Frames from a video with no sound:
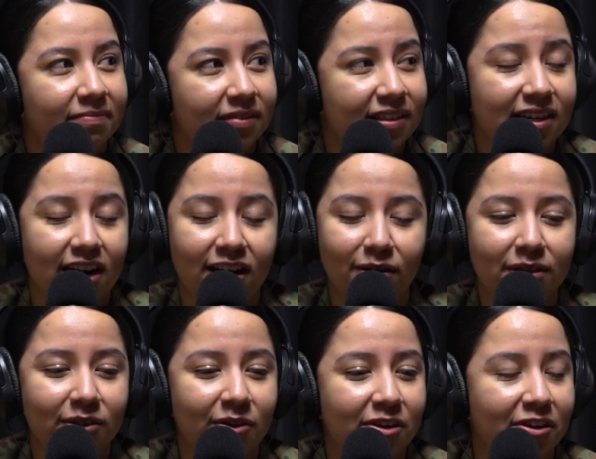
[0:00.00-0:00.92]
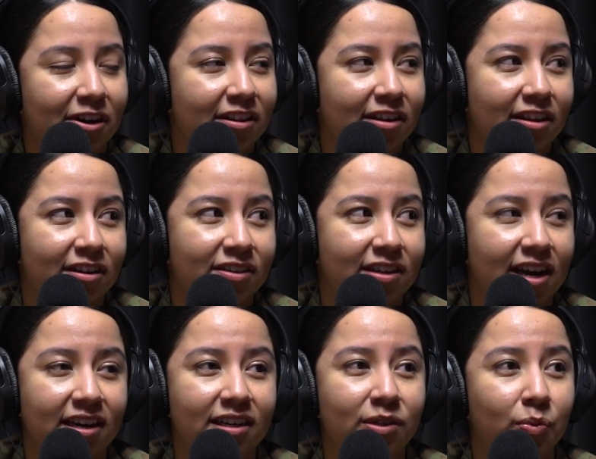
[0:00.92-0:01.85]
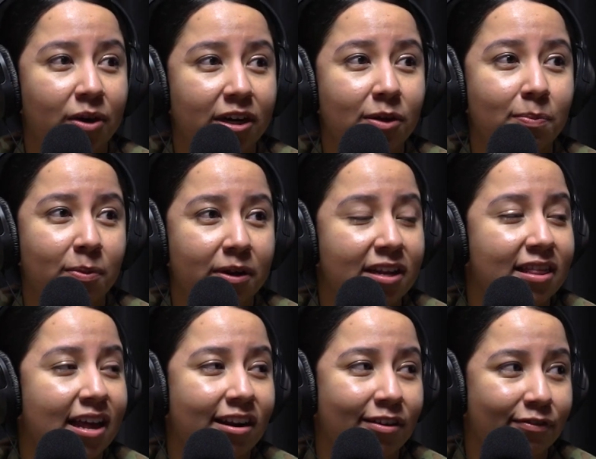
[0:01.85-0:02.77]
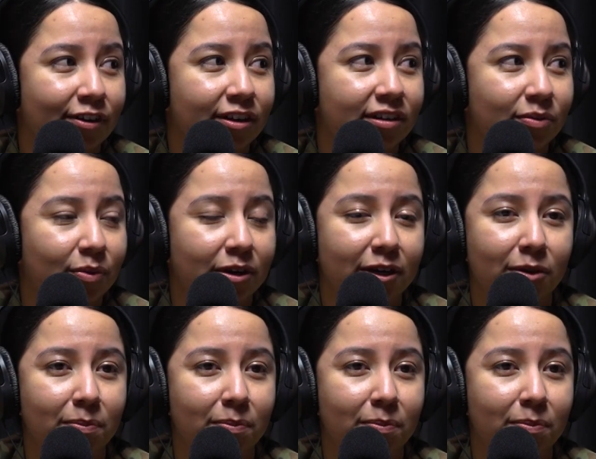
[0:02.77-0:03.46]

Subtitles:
It's not always greener on the other side. It's where you put in that effort, where you